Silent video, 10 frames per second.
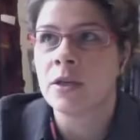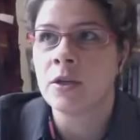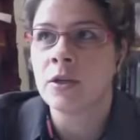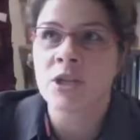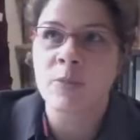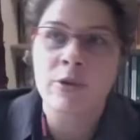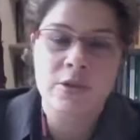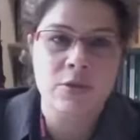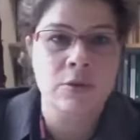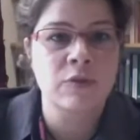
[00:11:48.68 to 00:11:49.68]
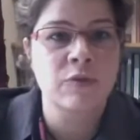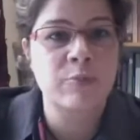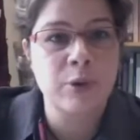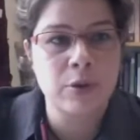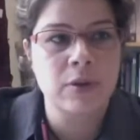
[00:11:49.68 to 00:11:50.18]
checkpoints are sort of
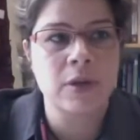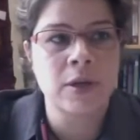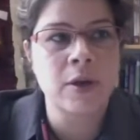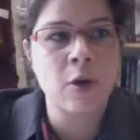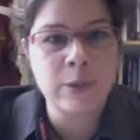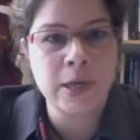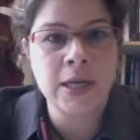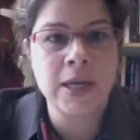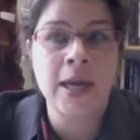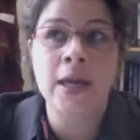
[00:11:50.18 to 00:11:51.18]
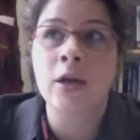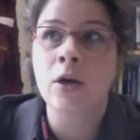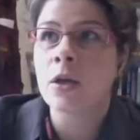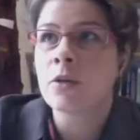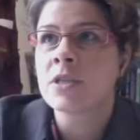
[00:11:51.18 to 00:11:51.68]
both an opening and
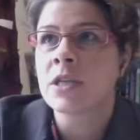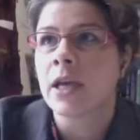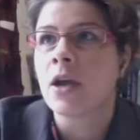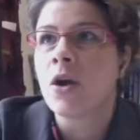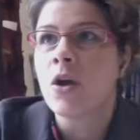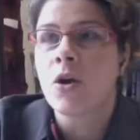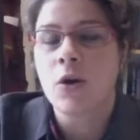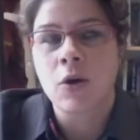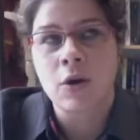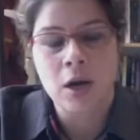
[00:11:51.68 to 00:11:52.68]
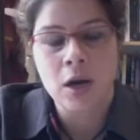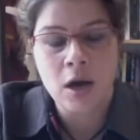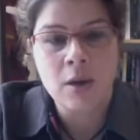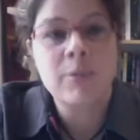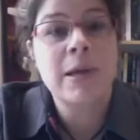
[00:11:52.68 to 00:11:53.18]
a closing, or a
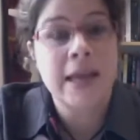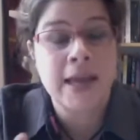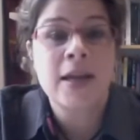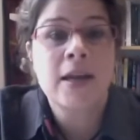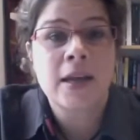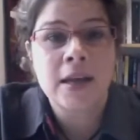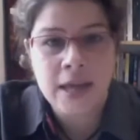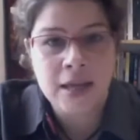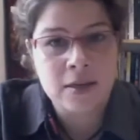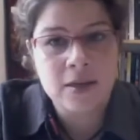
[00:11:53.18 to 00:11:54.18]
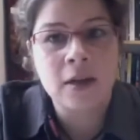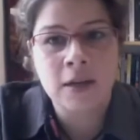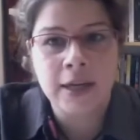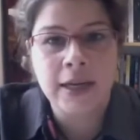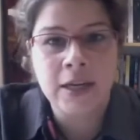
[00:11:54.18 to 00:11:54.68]
hub and an end,
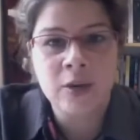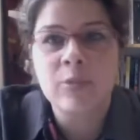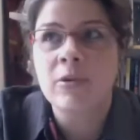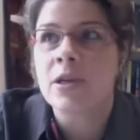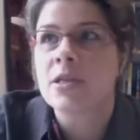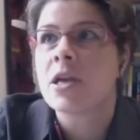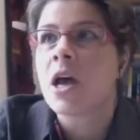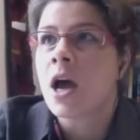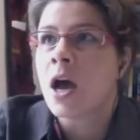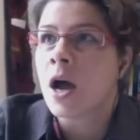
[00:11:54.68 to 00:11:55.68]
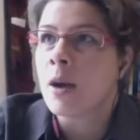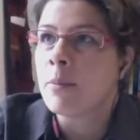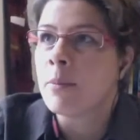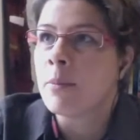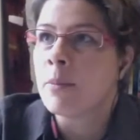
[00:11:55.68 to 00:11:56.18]
unlike airports,
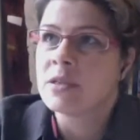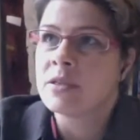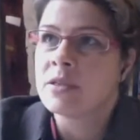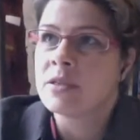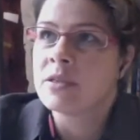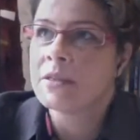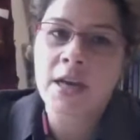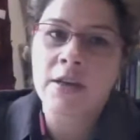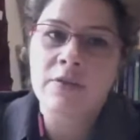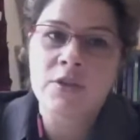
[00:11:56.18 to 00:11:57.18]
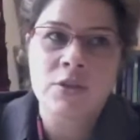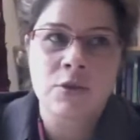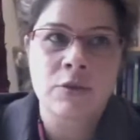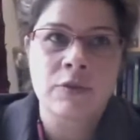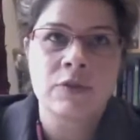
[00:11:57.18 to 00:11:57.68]
because they really kind of
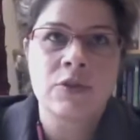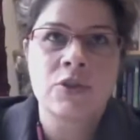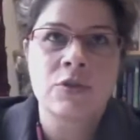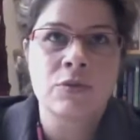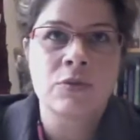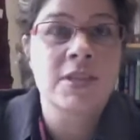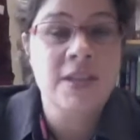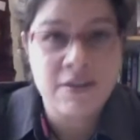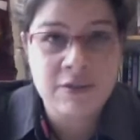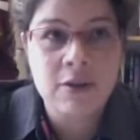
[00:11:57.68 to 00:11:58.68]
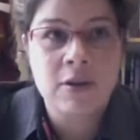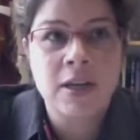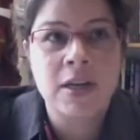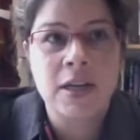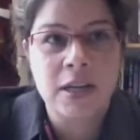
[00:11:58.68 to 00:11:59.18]
serve to sever
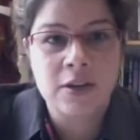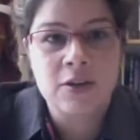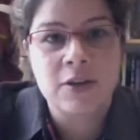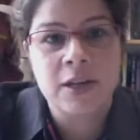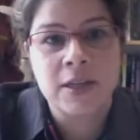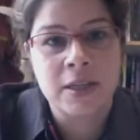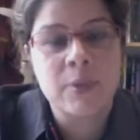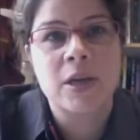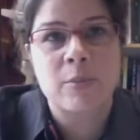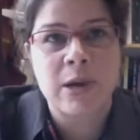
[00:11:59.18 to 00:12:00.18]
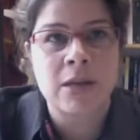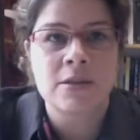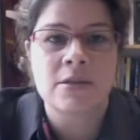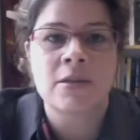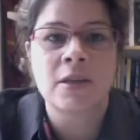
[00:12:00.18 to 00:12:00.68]
and hinder and limit
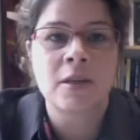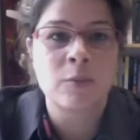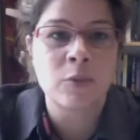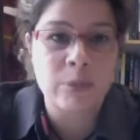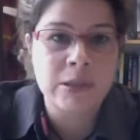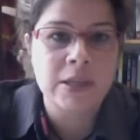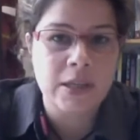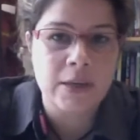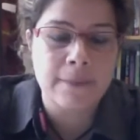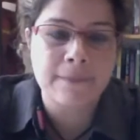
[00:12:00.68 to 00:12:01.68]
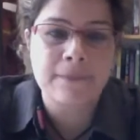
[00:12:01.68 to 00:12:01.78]
Palestinian mobility.